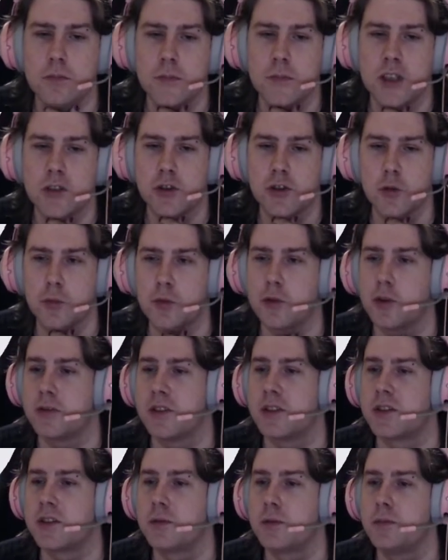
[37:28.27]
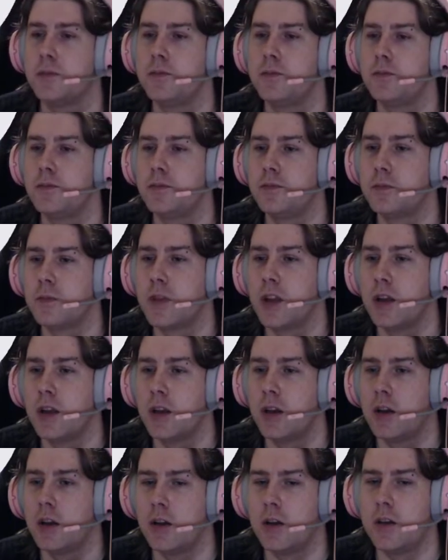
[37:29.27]
Super Novice.
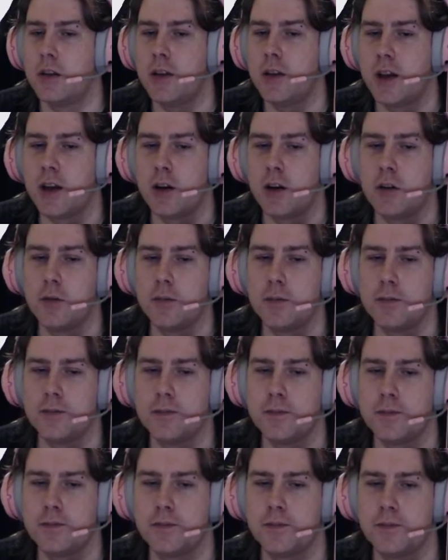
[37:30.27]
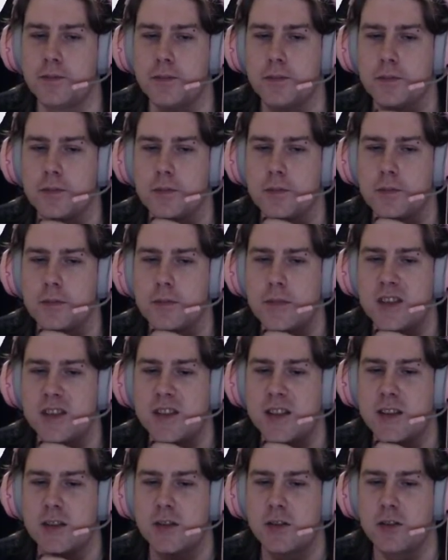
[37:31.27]
Now,
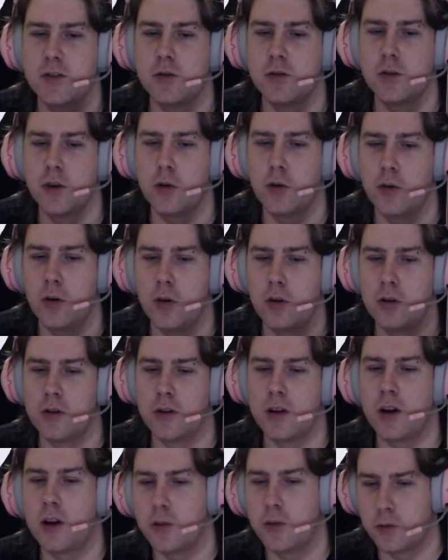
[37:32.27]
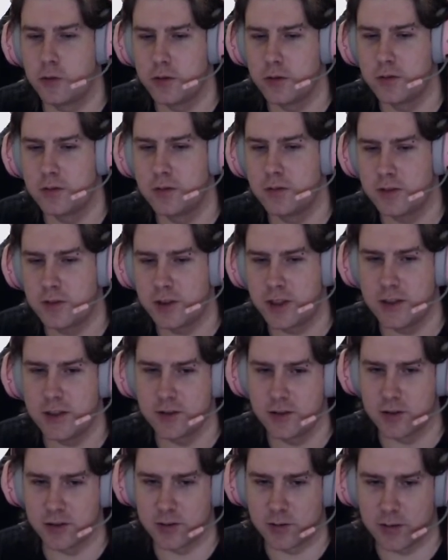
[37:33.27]
since you know all the other
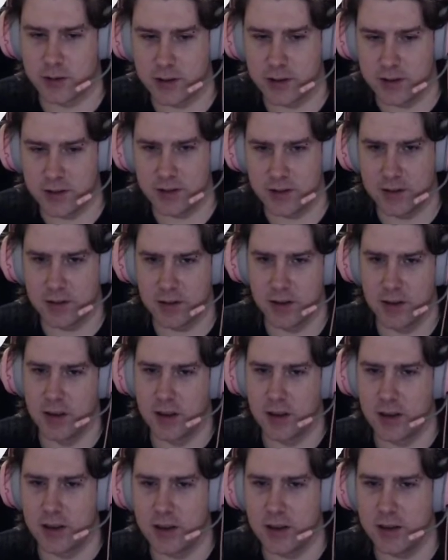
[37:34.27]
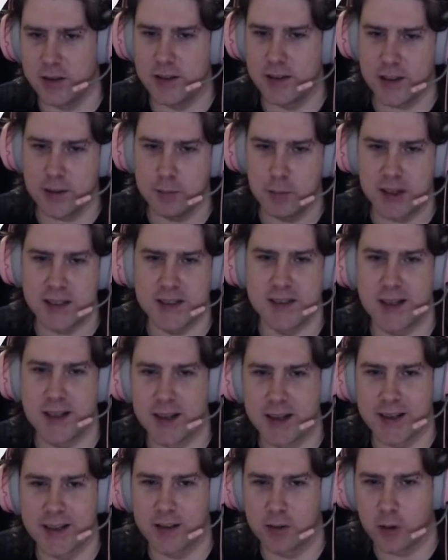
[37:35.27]
changes, right? They
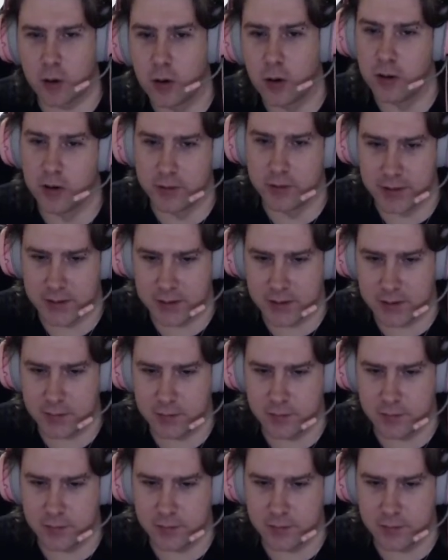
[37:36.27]
basically get all of it.